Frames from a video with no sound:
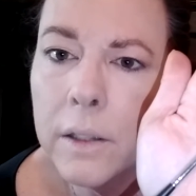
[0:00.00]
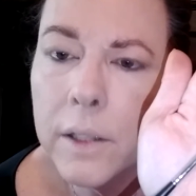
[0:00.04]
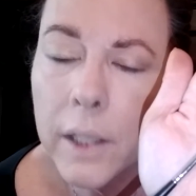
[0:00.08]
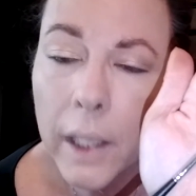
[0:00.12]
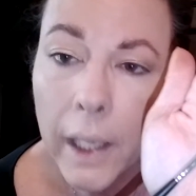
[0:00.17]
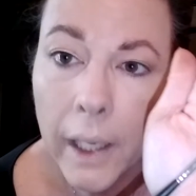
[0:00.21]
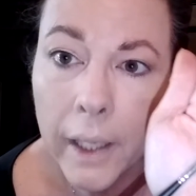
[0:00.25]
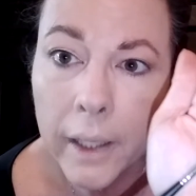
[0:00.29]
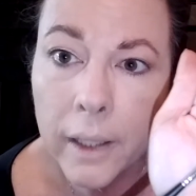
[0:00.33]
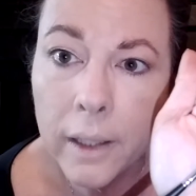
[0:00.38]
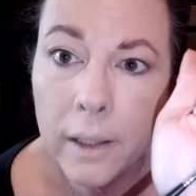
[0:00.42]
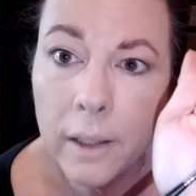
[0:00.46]

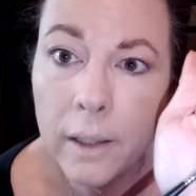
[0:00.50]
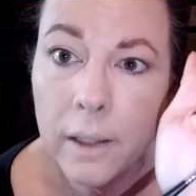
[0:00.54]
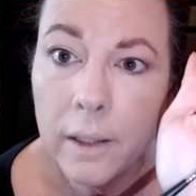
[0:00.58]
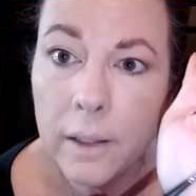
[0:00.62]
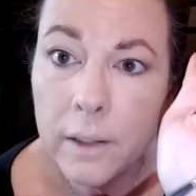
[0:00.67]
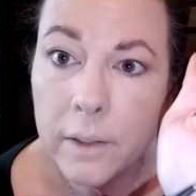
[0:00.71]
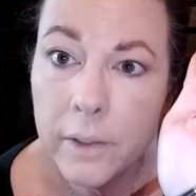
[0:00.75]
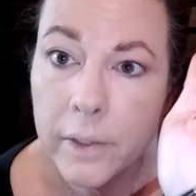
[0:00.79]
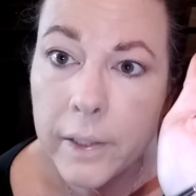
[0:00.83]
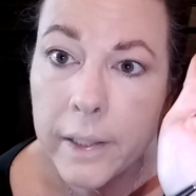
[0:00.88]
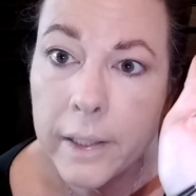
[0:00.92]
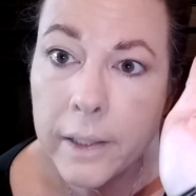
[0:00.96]
tiny
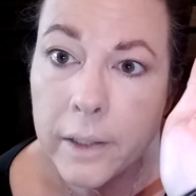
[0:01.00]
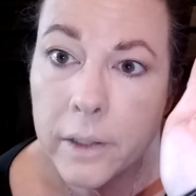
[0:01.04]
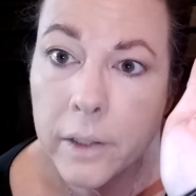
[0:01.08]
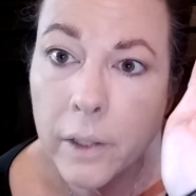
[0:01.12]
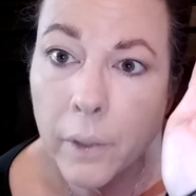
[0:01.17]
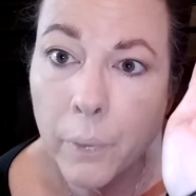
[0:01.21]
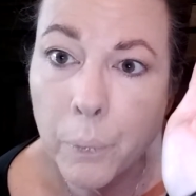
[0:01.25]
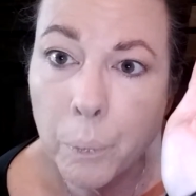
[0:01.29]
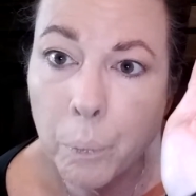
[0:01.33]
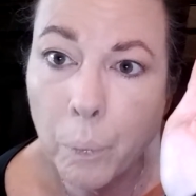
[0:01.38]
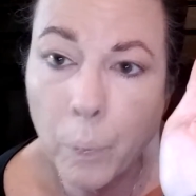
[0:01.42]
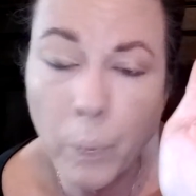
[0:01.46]

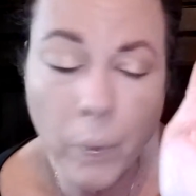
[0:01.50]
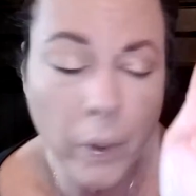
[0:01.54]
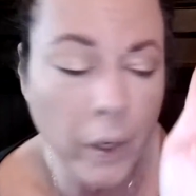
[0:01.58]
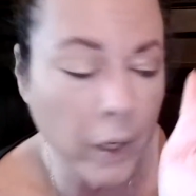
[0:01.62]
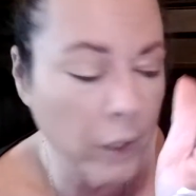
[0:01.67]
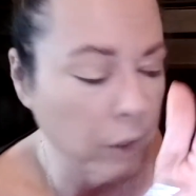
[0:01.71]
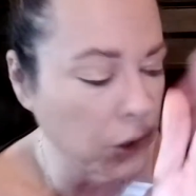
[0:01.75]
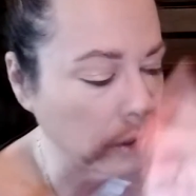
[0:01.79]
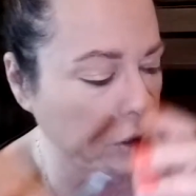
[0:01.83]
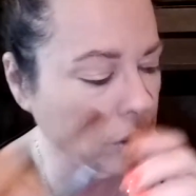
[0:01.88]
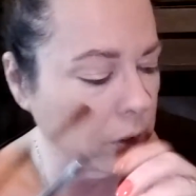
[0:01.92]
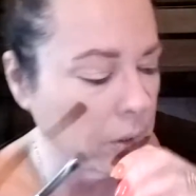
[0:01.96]
detailed brush.